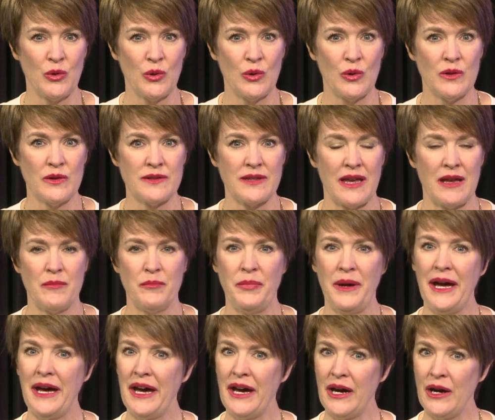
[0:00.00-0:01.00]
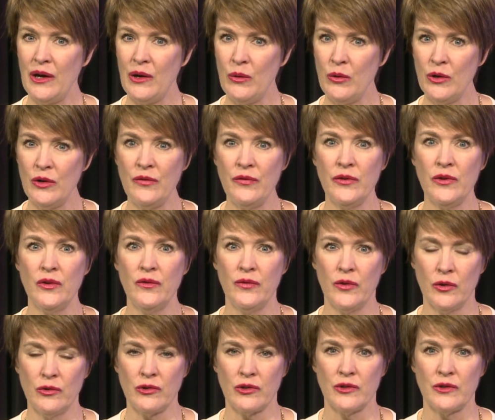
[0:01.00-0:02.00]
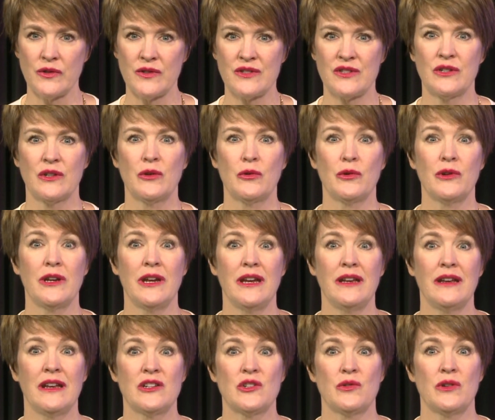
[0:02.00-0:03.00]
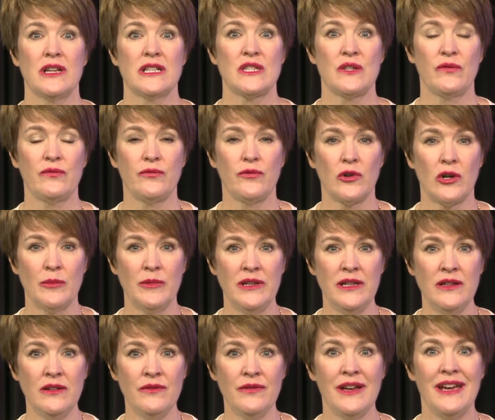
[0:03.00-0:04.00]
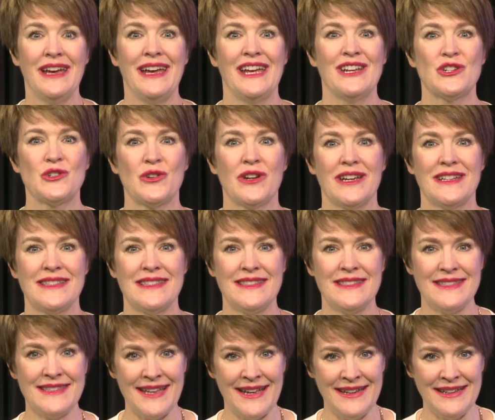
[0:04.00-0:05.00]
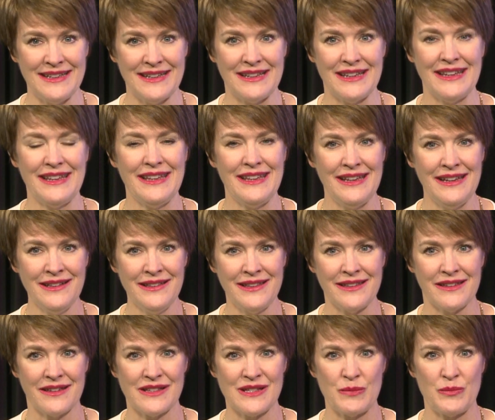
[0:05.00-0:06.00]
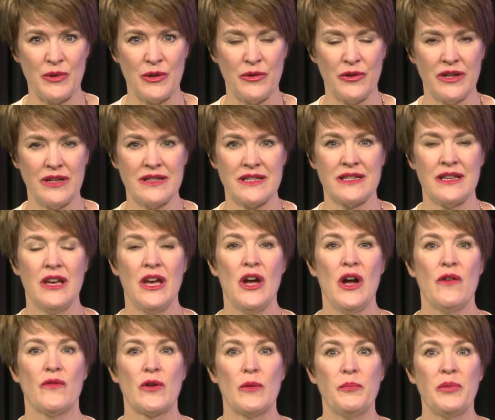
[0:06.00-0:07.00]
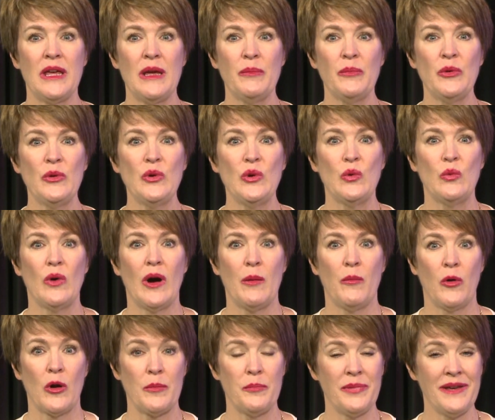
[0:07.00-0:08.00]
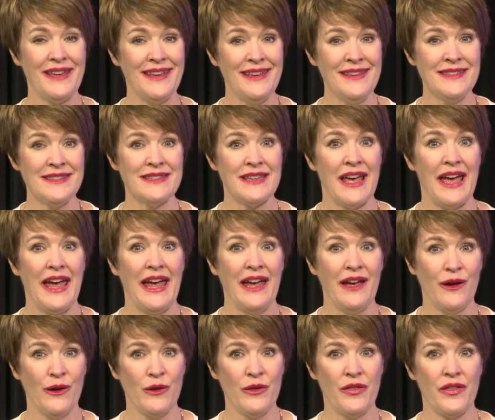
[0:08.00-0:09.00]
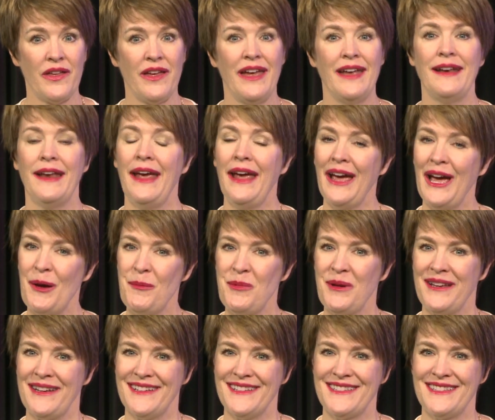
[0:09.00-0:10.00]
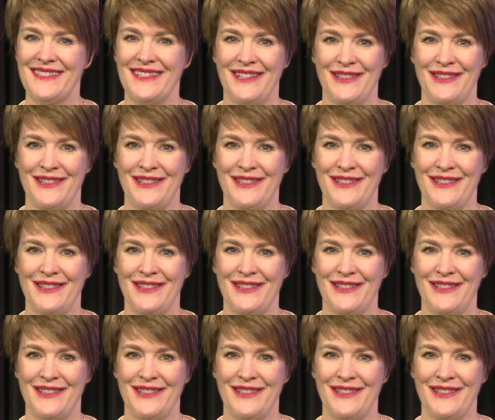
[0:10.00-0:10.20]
bowls, and powerful vocals to create a transformative and transcendent healing experience for people who want more peace, health, and happiness